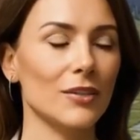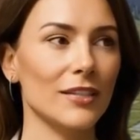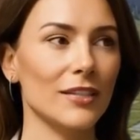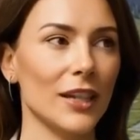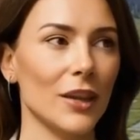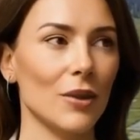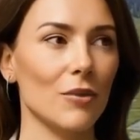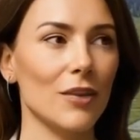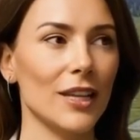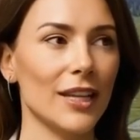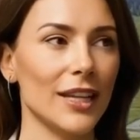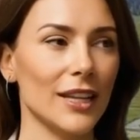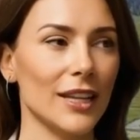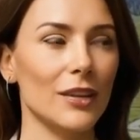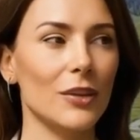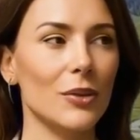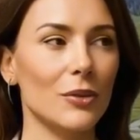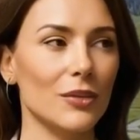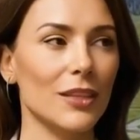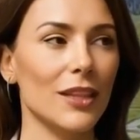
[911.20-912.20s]
Then
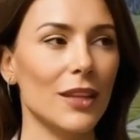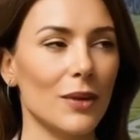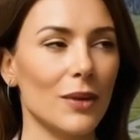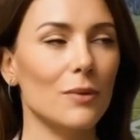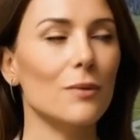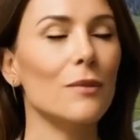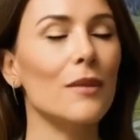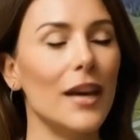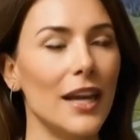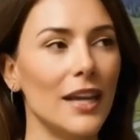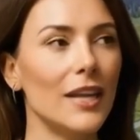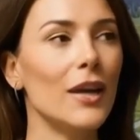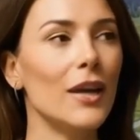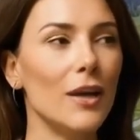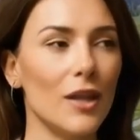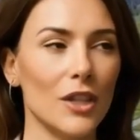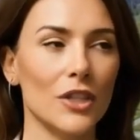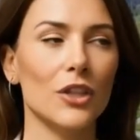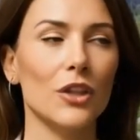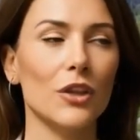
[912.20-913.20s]
begin silently
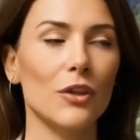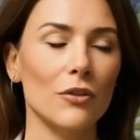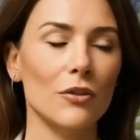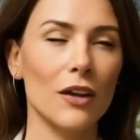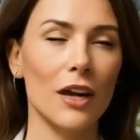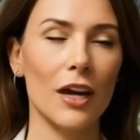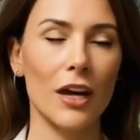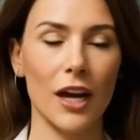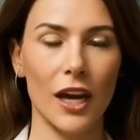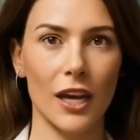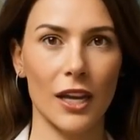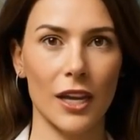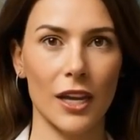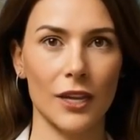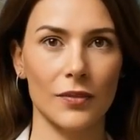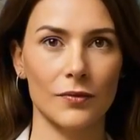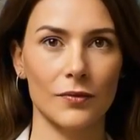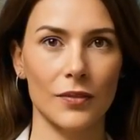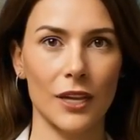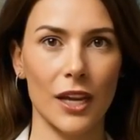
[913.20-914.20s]
repeating positive
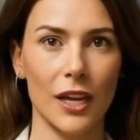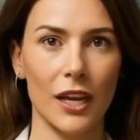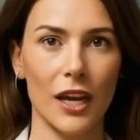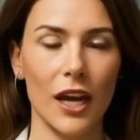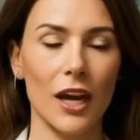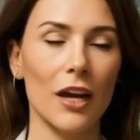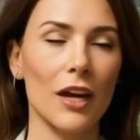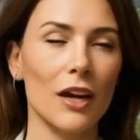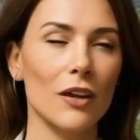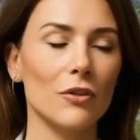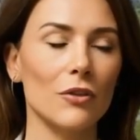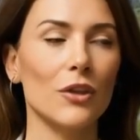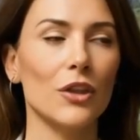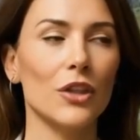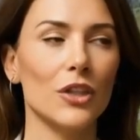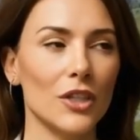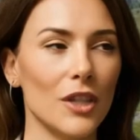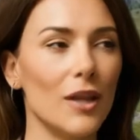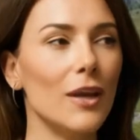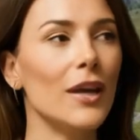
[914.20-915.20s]
affirmations.
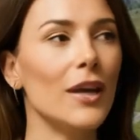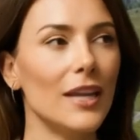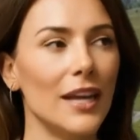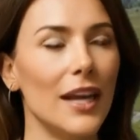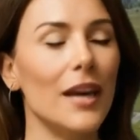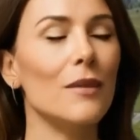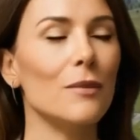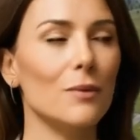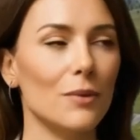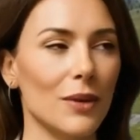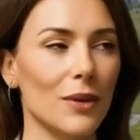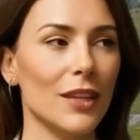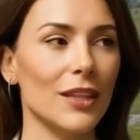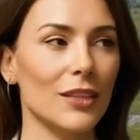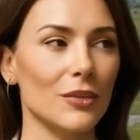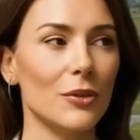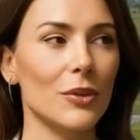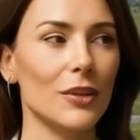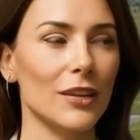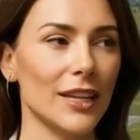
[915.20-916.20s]
Say things like,
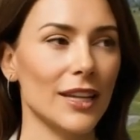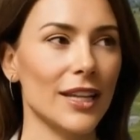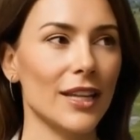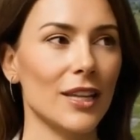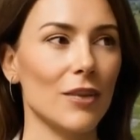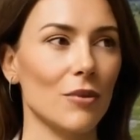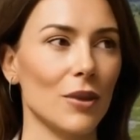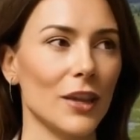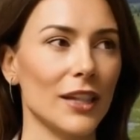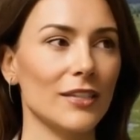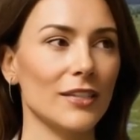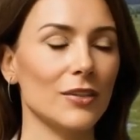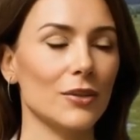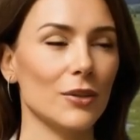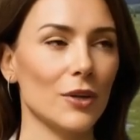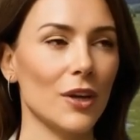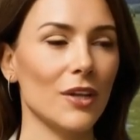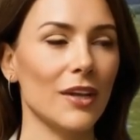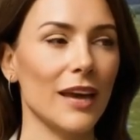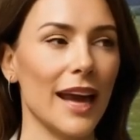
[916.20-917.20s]
I am strong,
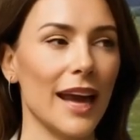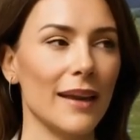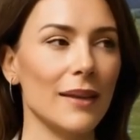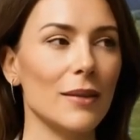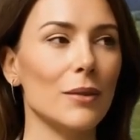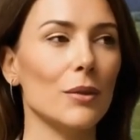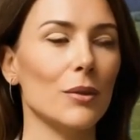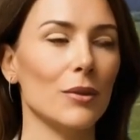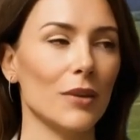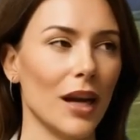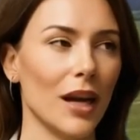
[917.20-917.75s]
I trust my